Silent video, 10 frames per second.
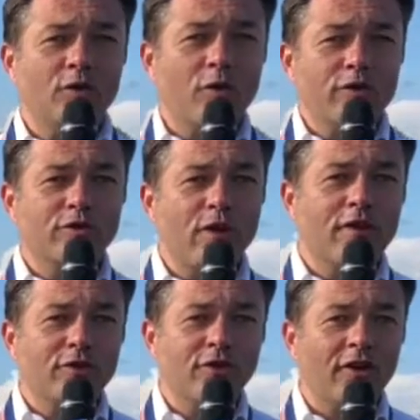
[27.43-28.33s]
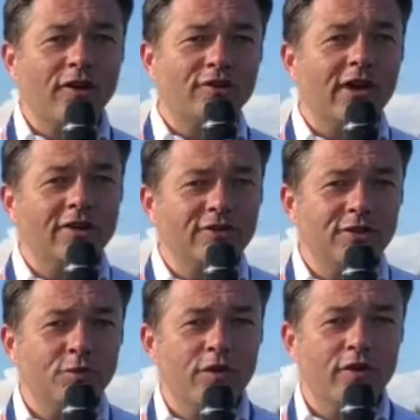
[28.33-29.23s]
All the drivers are
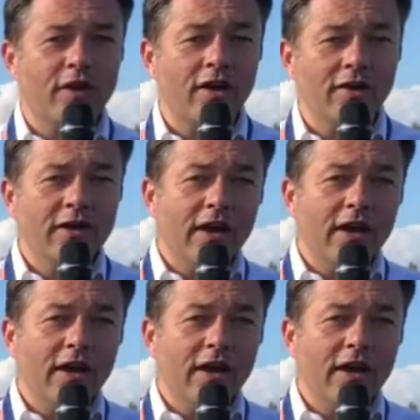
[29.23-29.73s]
delighted with the car.